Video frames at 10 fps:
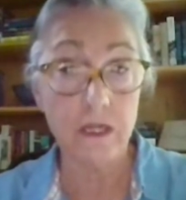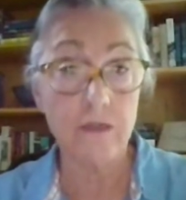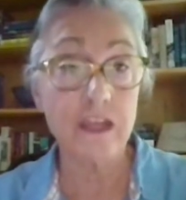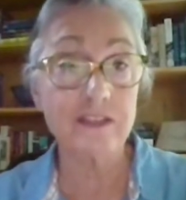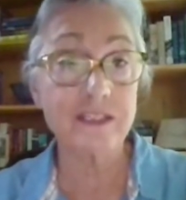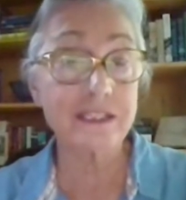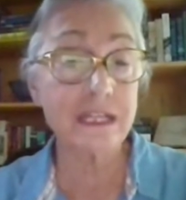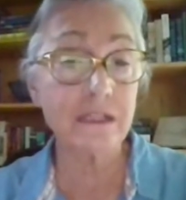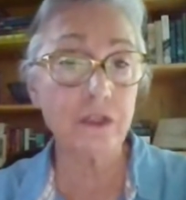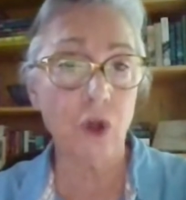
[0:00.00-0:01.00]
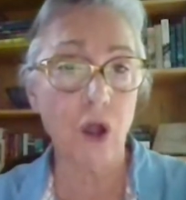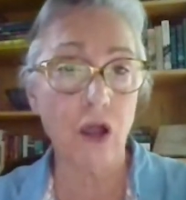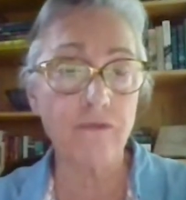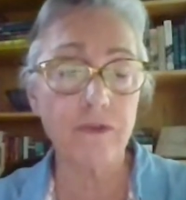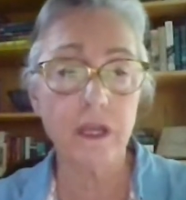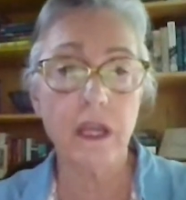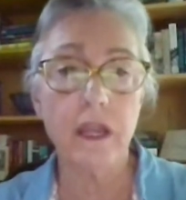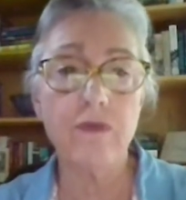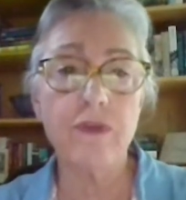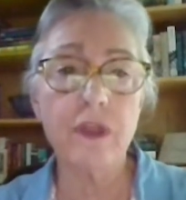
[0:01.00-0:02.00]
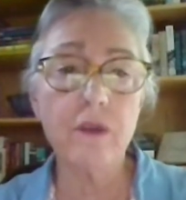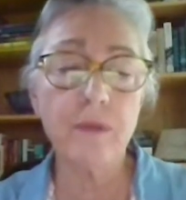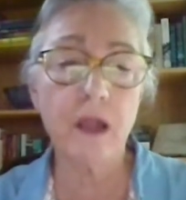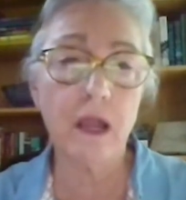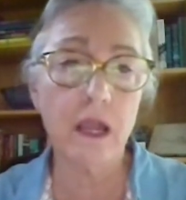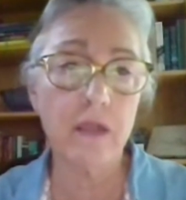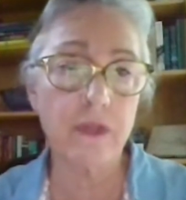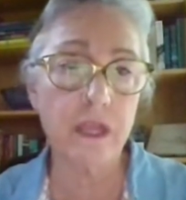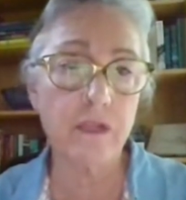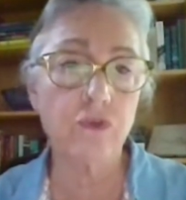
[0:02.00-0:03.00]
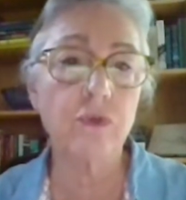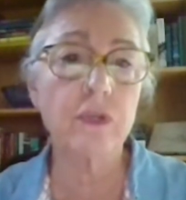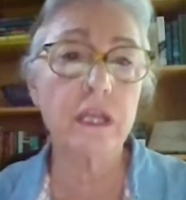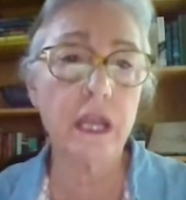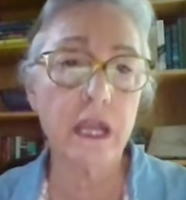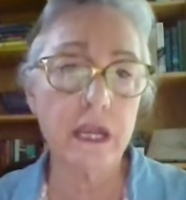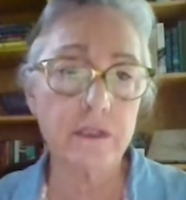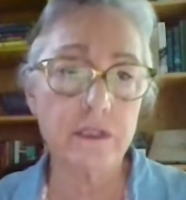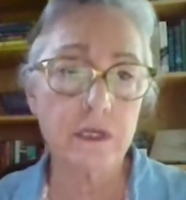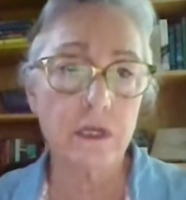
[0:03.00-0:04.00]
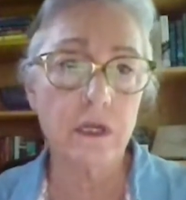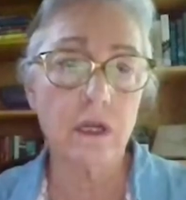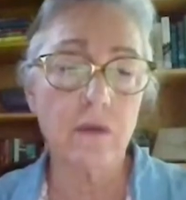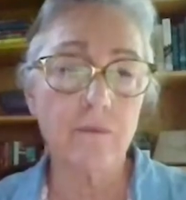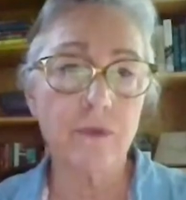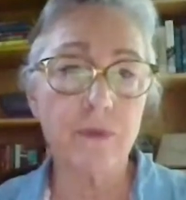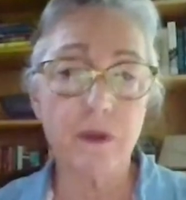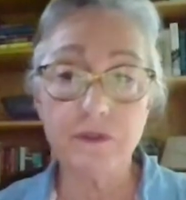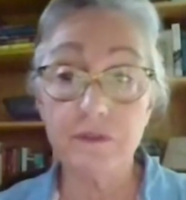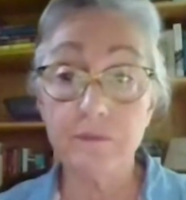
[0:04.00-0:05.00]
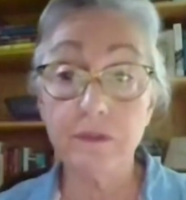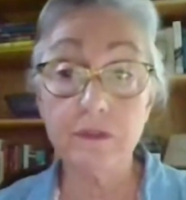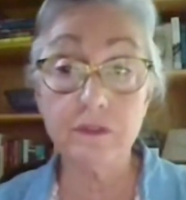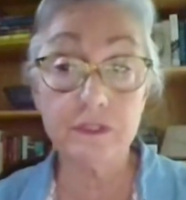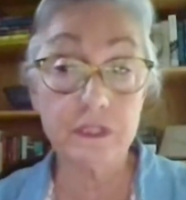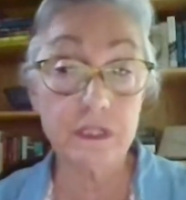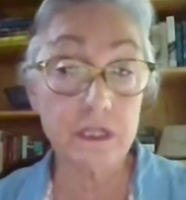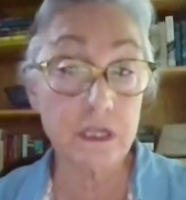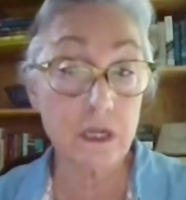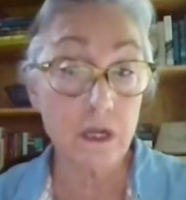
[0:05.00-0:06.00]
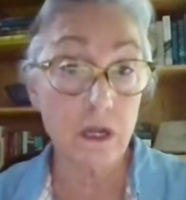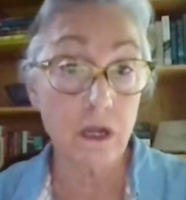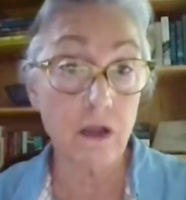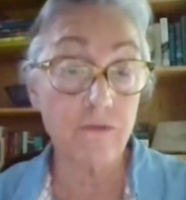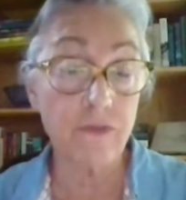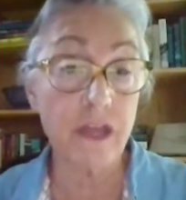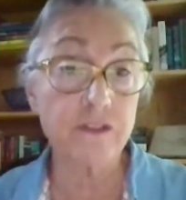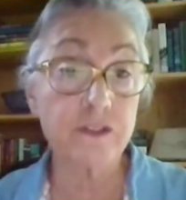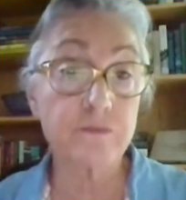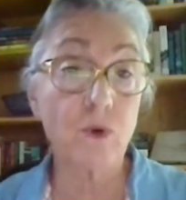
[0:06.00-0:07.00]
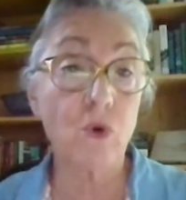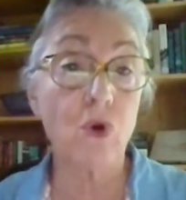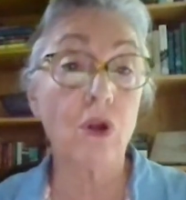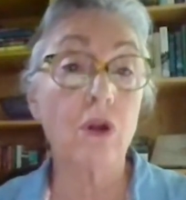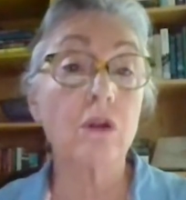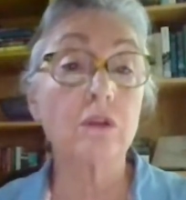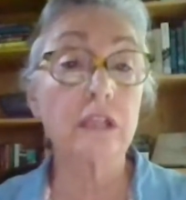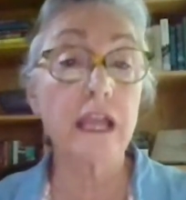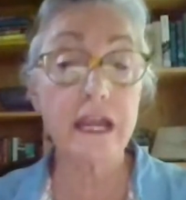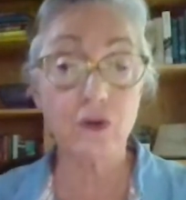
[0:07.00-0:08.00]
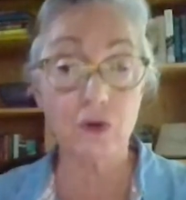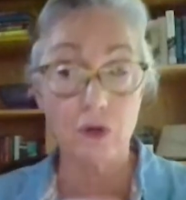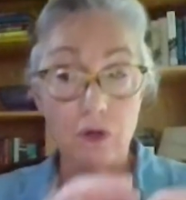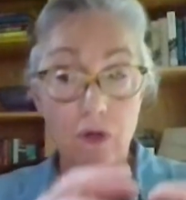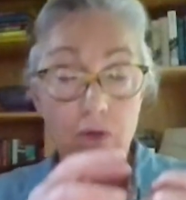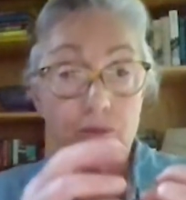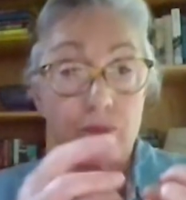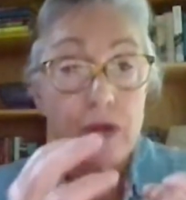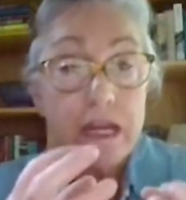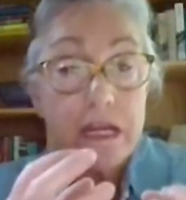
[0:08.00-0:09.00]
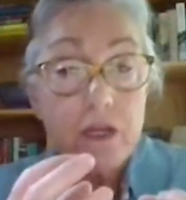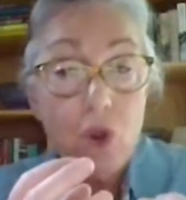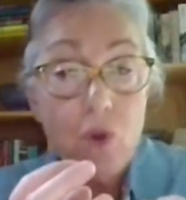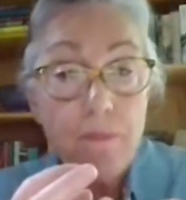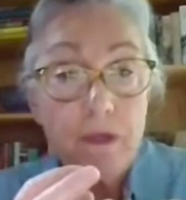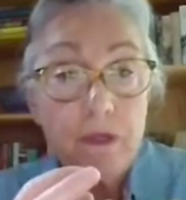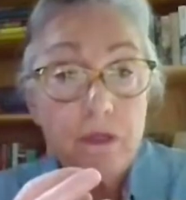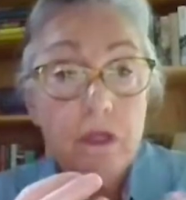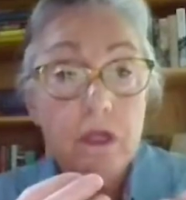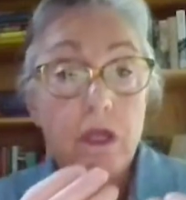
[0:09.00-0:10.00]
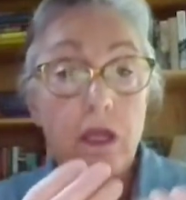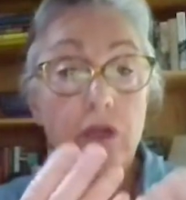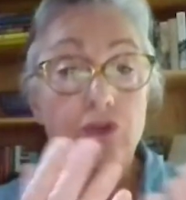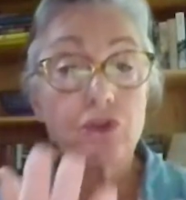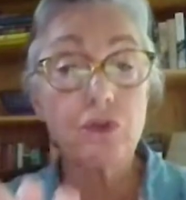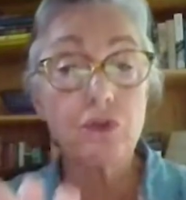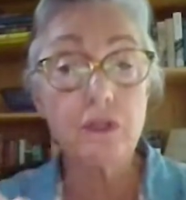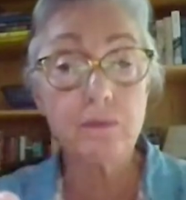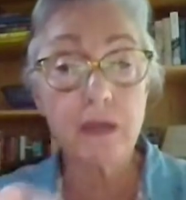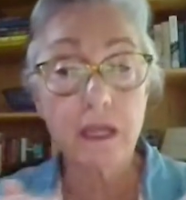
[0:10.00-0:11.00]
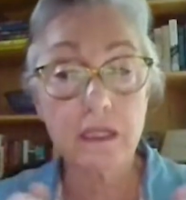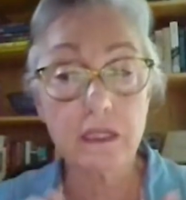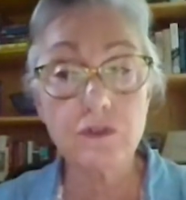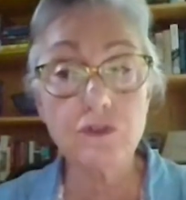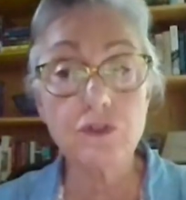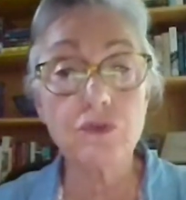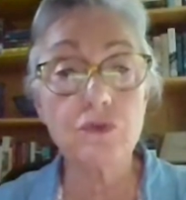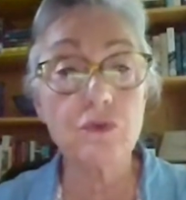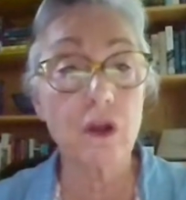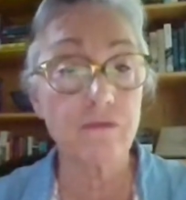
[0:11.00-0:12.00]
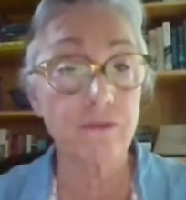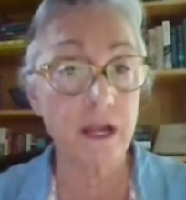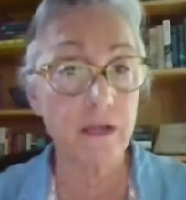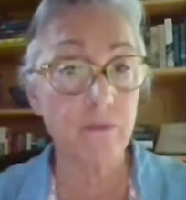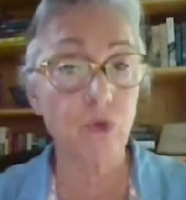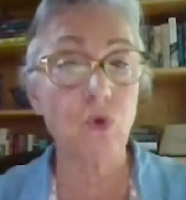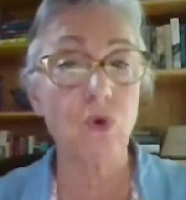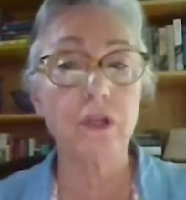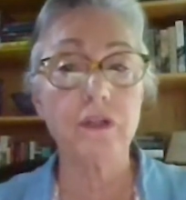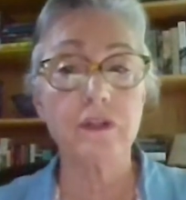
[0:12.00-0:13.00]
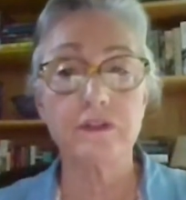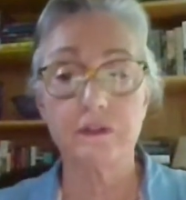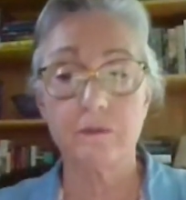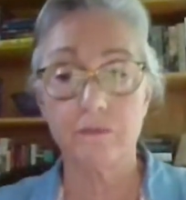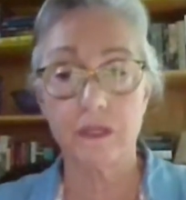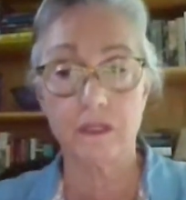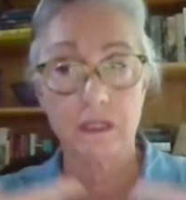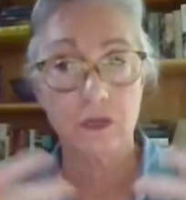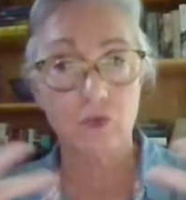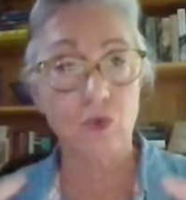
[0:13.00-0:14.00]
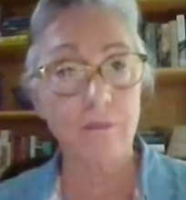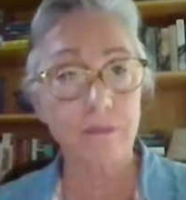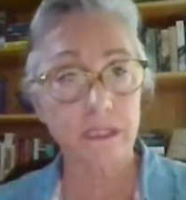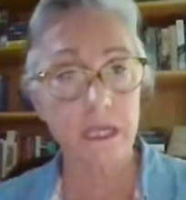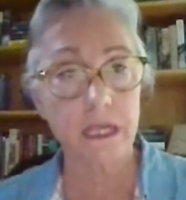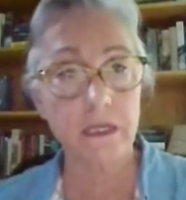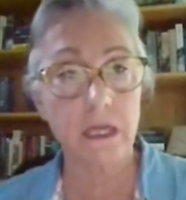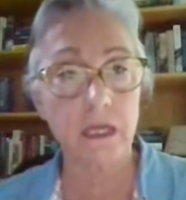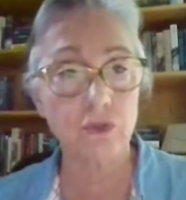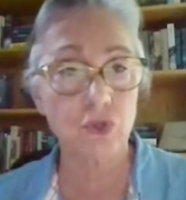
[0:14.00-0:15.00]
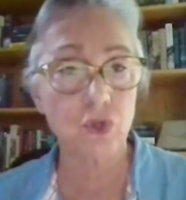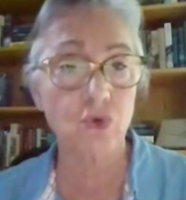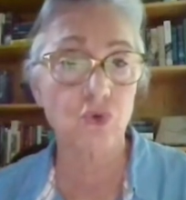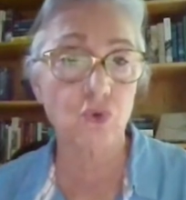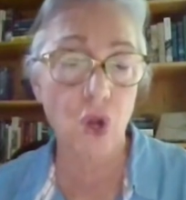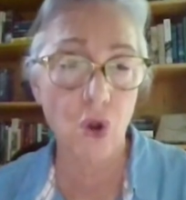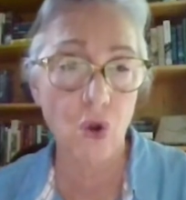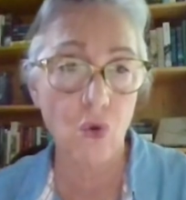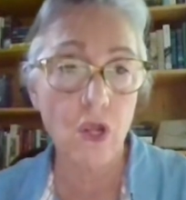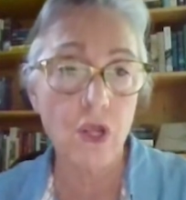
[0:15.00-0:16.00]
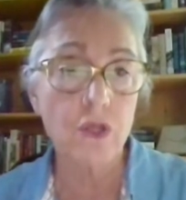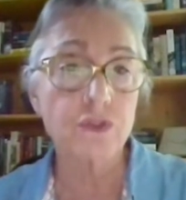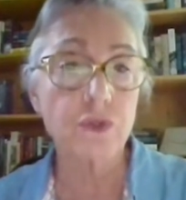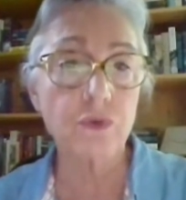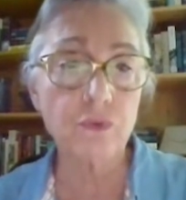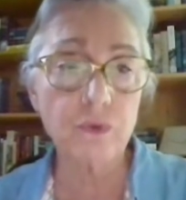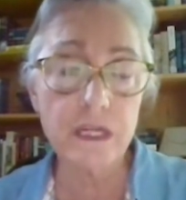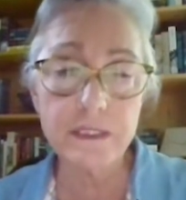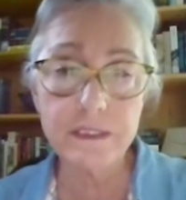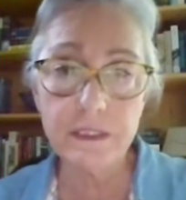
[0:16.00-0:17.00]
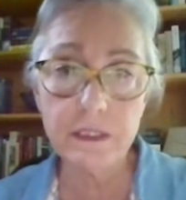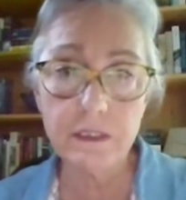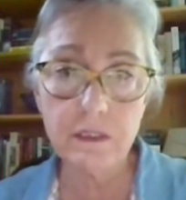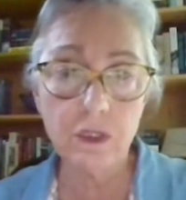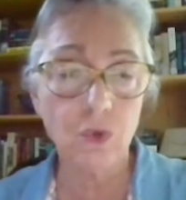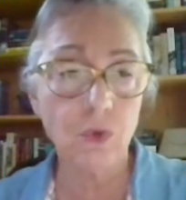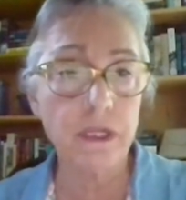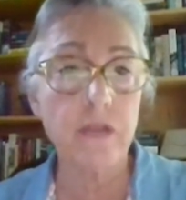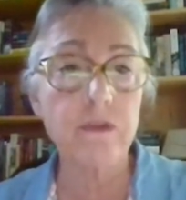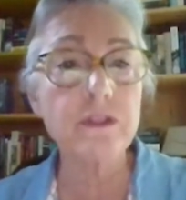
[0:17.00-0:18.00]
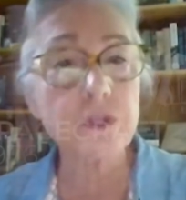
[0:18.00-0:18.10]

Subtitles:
They seal it off, and thereby they create the possibility of that spore later breaking open and turning back into a viable organism that can replicate and grow. So the reason and this